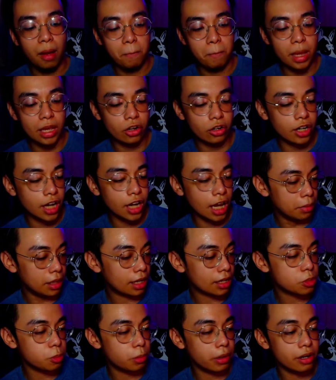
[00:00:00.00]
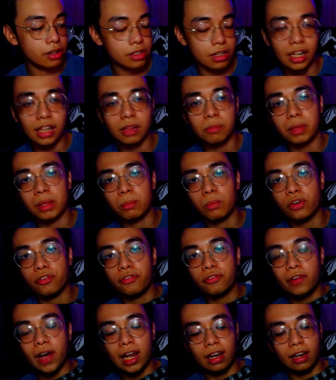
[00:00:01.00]
make your gaming experience a little bit more
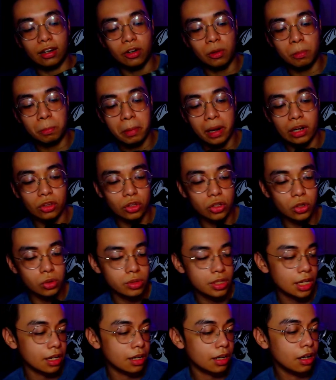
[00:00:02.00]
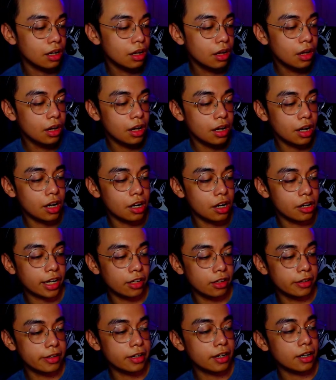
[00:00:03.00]
fun compared to using a
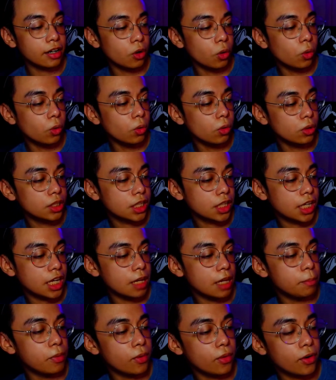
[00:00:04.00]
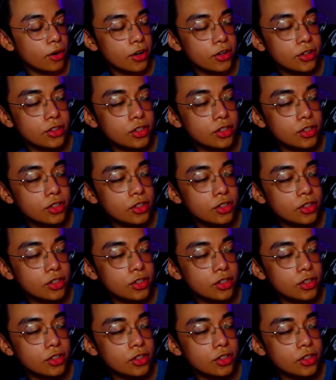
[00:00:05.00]
regular old keyboard.